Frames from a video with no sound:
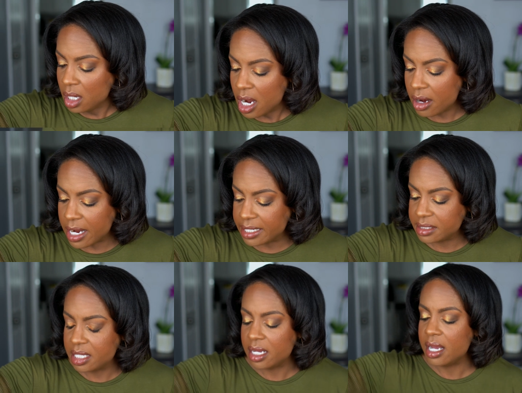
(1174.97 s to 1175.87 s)
All
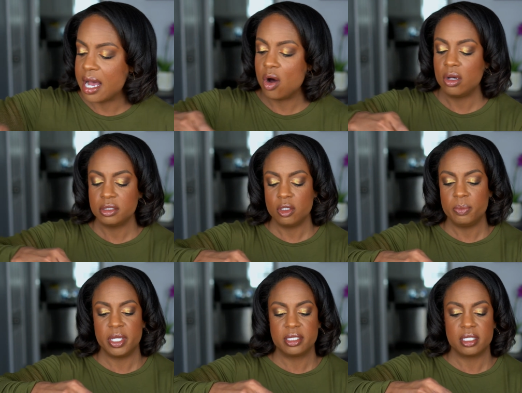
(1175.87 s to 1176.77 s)
right, I also
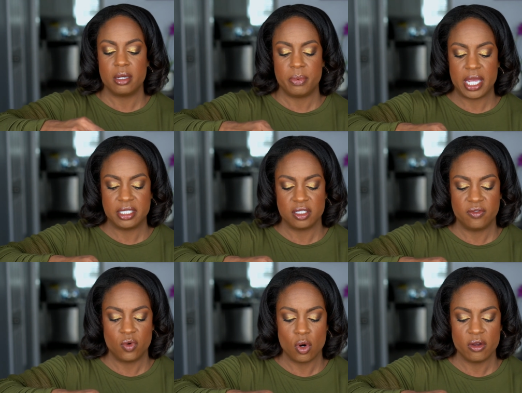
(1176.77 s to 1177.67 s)
picked up a
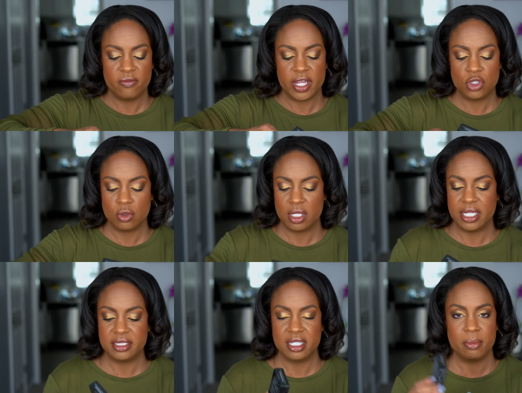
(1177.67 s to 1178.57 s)
Sephora facial
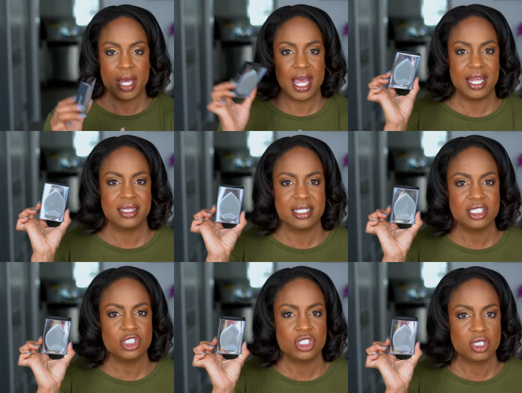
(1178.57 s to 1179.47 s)
cleansing pad.
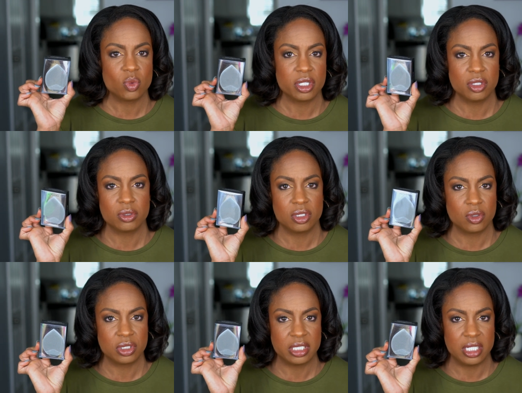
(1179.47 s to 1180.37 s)
This is just one of those
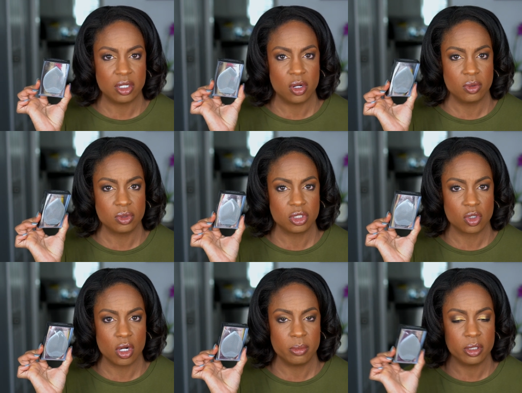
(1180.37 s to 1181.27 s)
little silicone
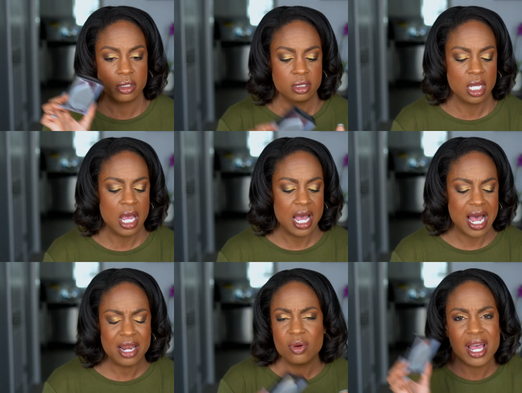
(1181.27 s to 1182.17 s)
scrubbers.
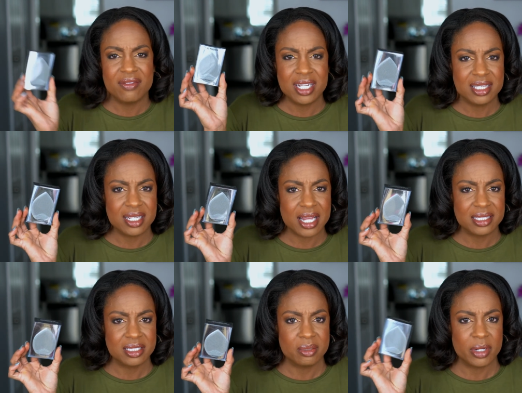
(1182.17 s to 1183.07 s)
I don't have anything like
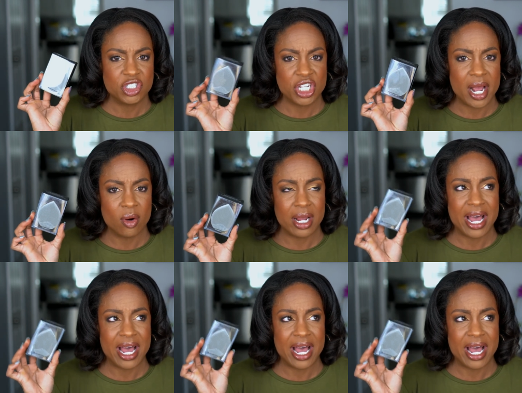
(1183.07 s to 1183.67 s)
this in my shower.